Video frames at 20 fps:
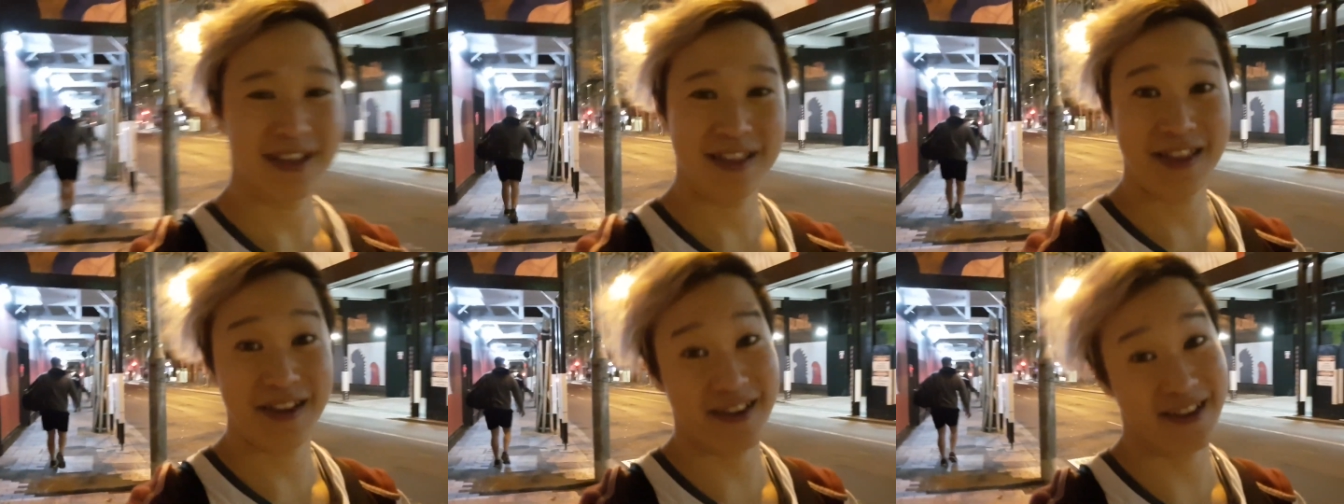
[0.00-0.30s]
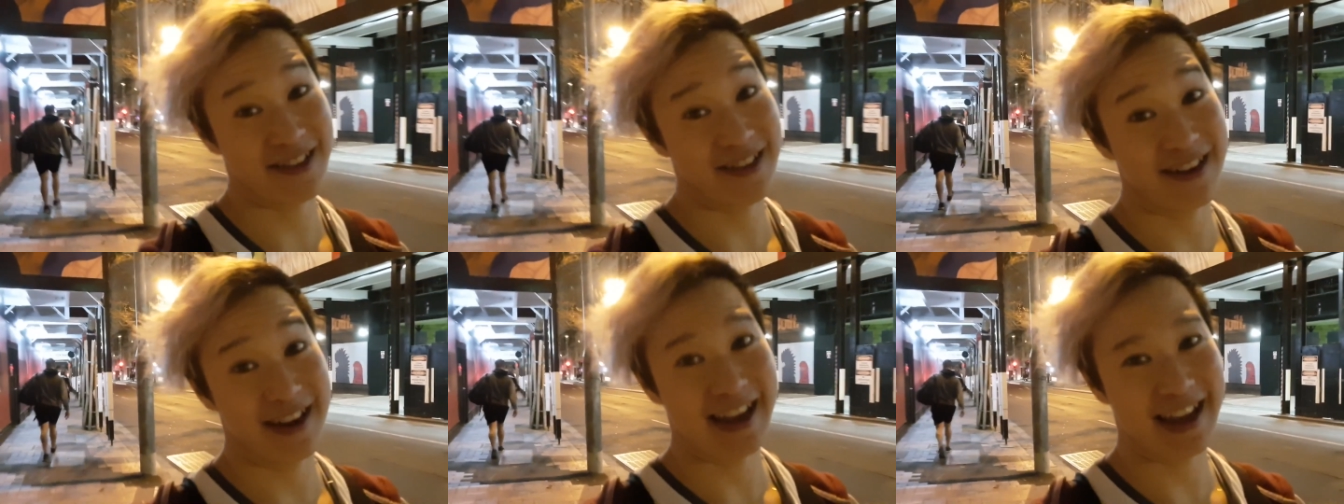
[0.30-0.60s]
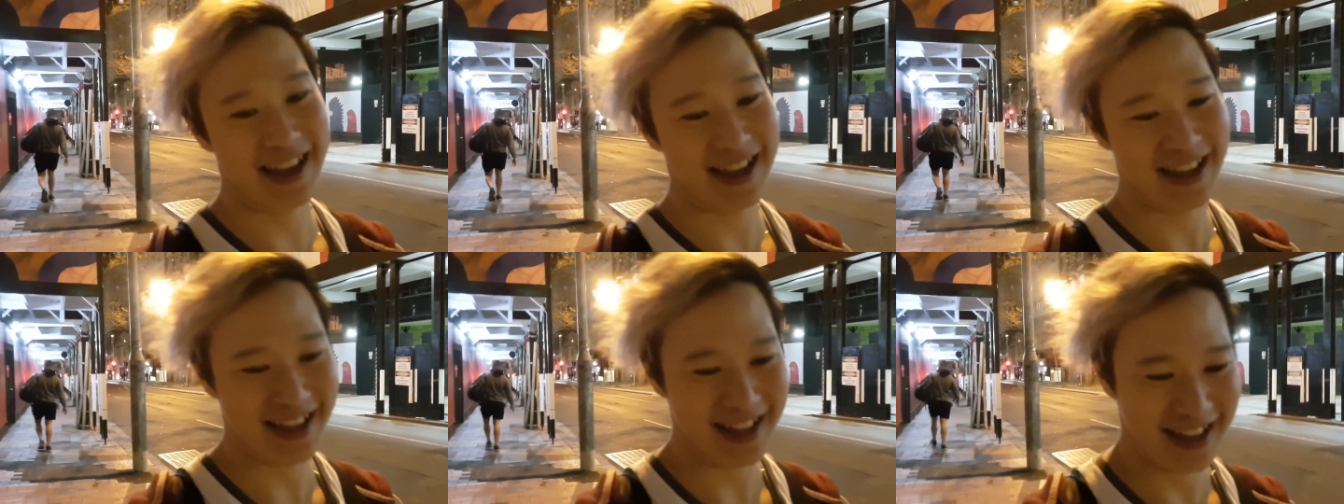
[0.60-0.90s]
There, there,
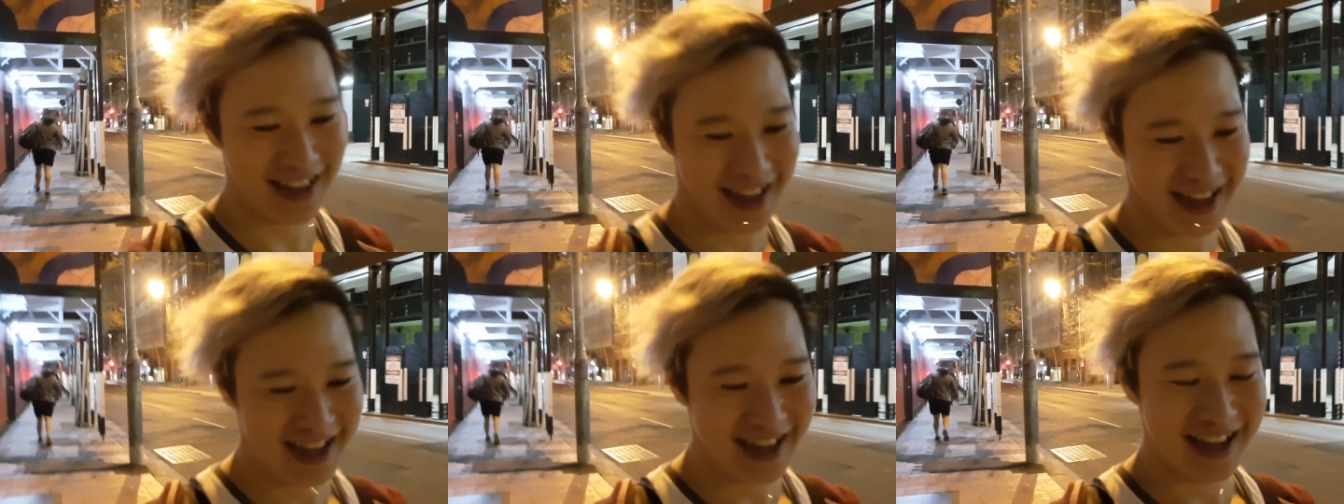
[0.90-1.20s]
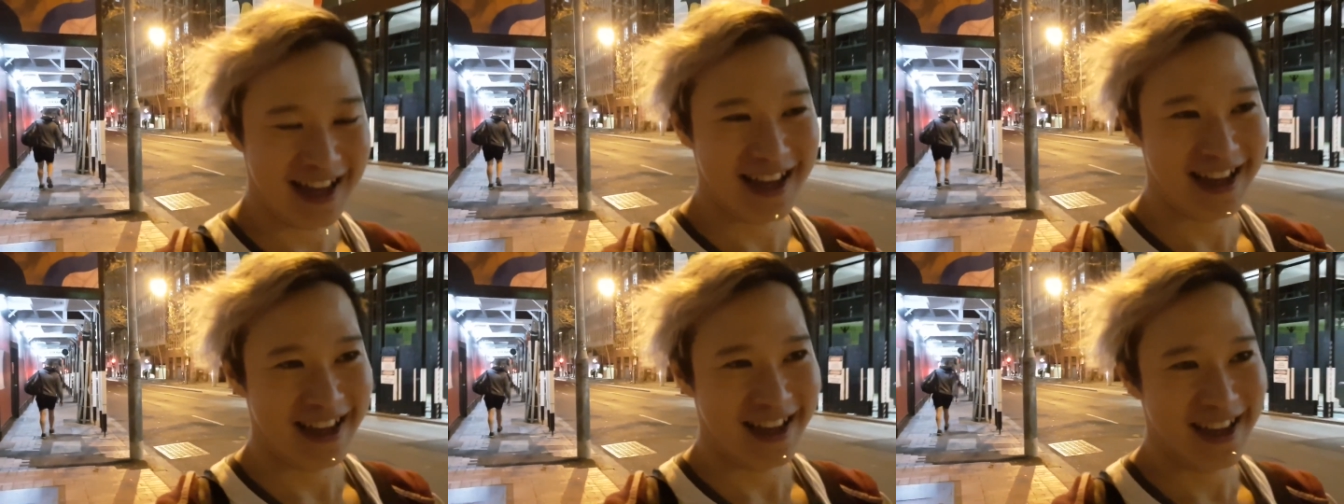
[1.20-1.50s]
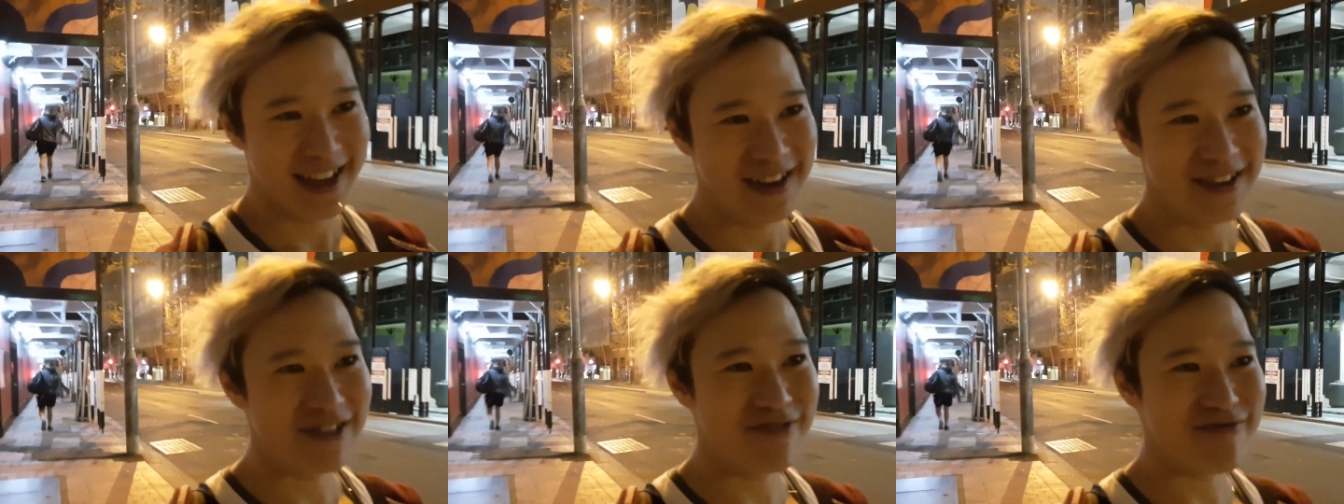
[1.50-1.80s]
hey.
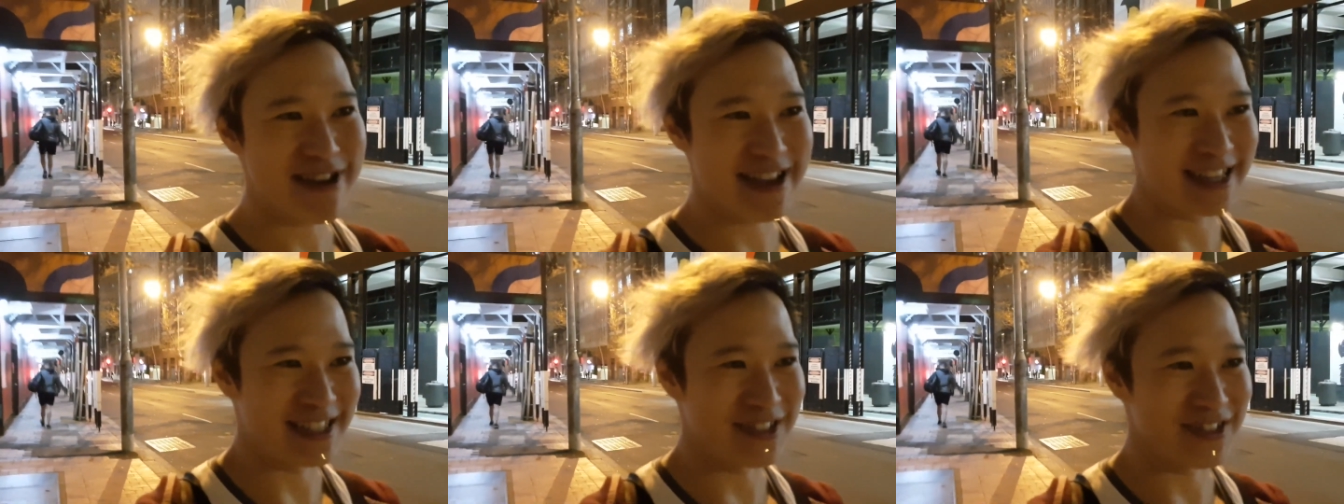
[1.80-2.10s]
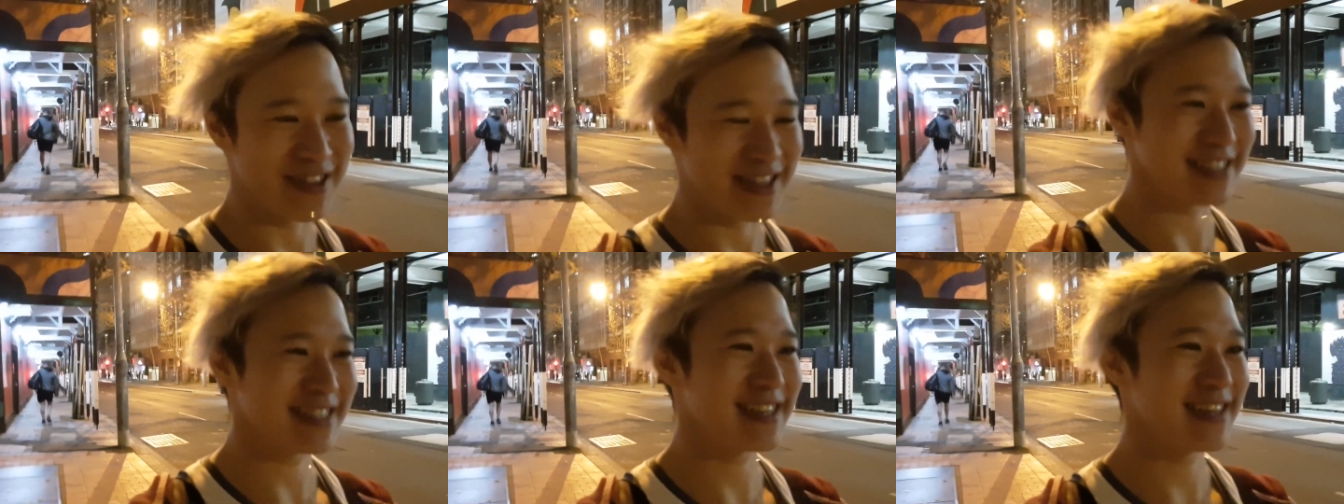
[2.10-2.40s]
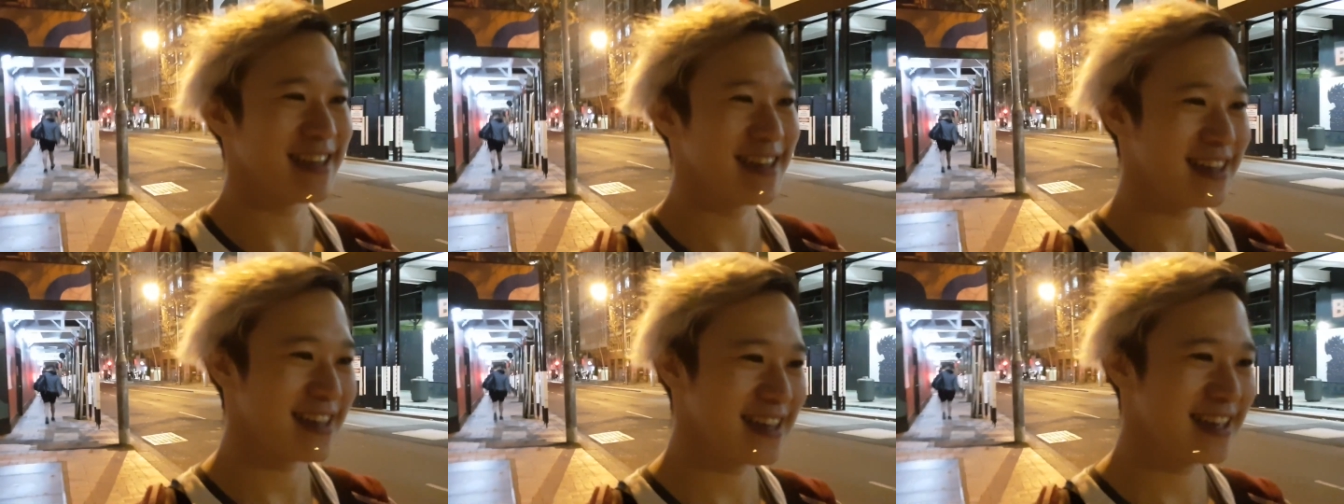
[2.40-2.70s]
Well, we can do this.
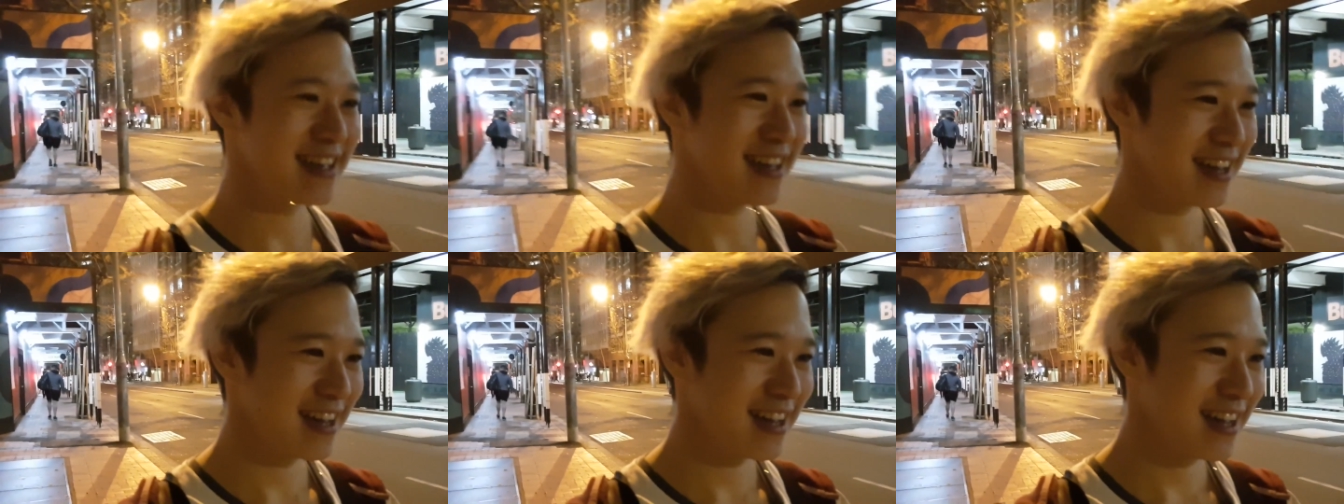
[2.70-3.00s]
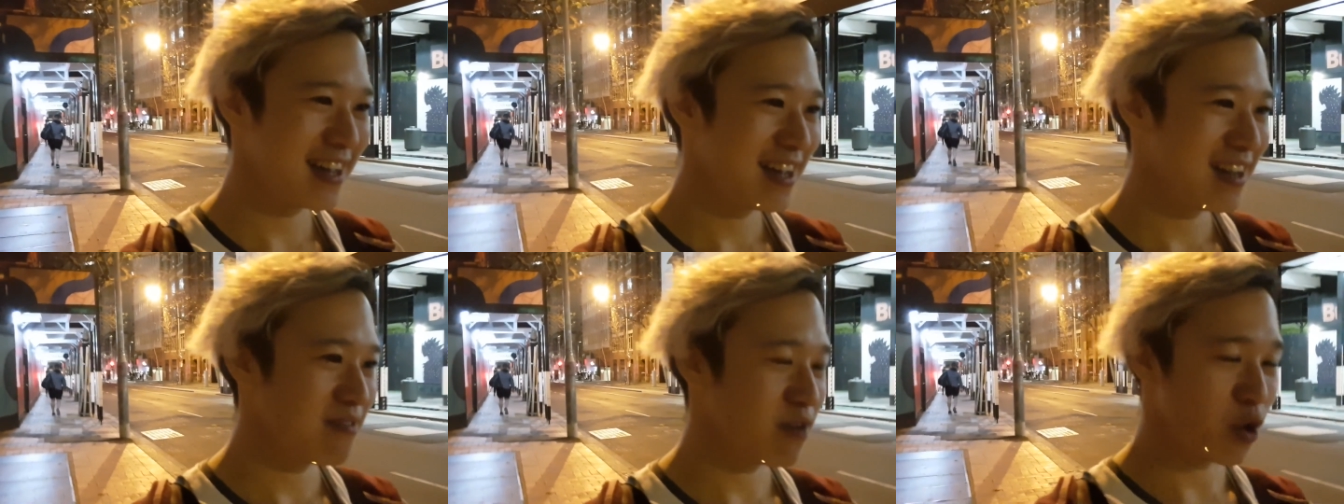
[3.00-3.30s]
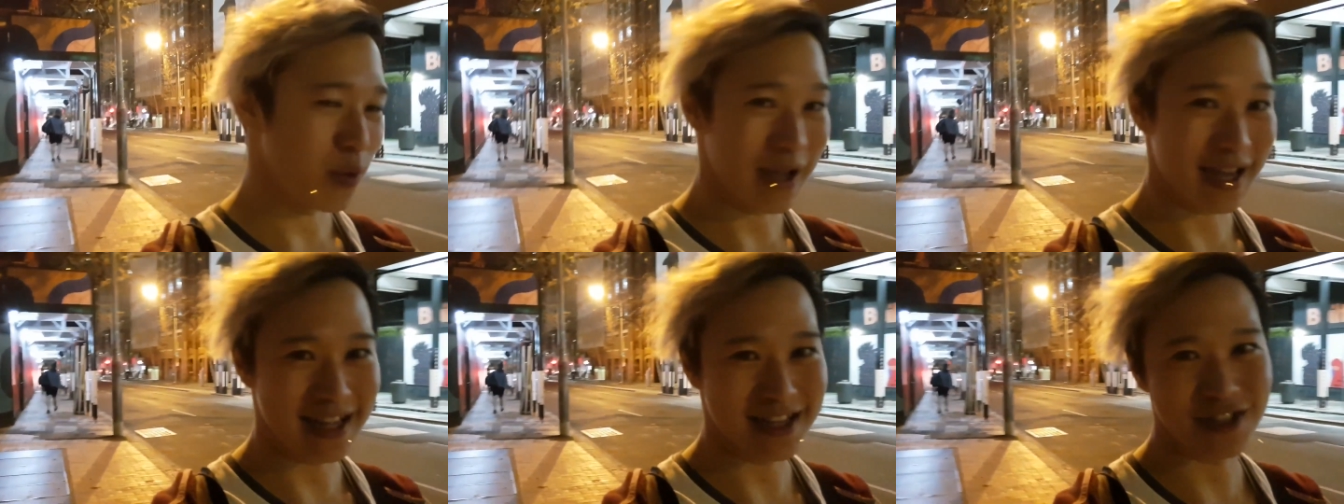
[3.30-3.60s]

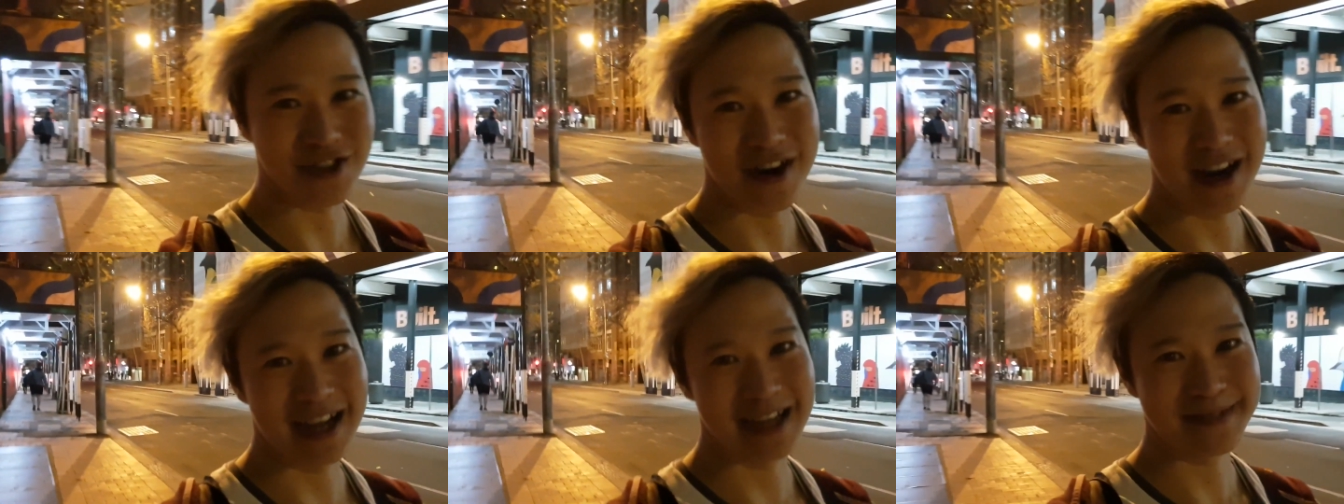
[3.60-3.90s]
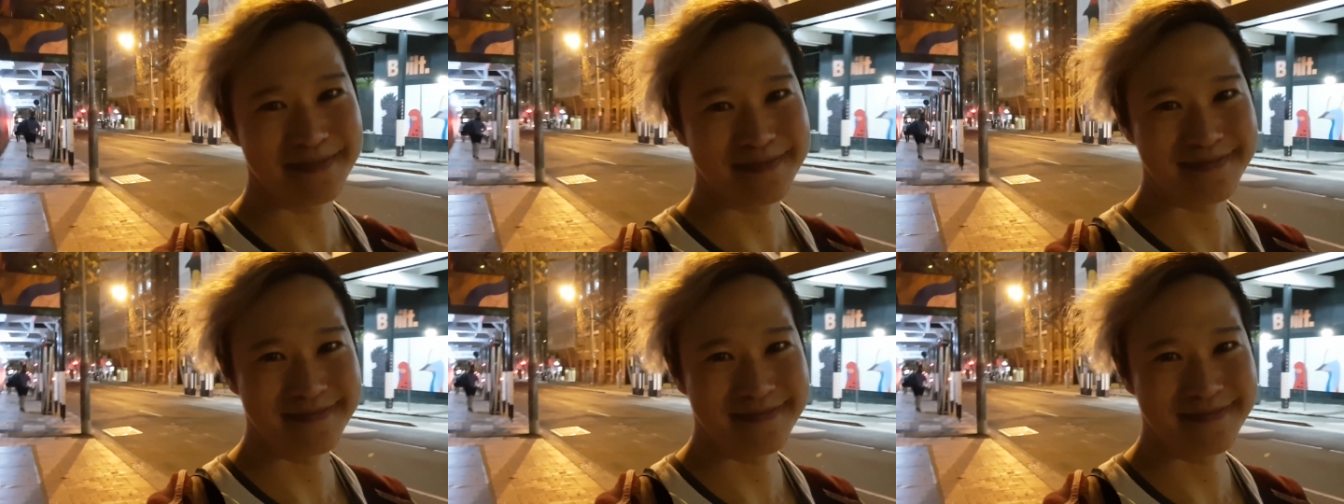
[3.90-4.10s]
Well, we can try.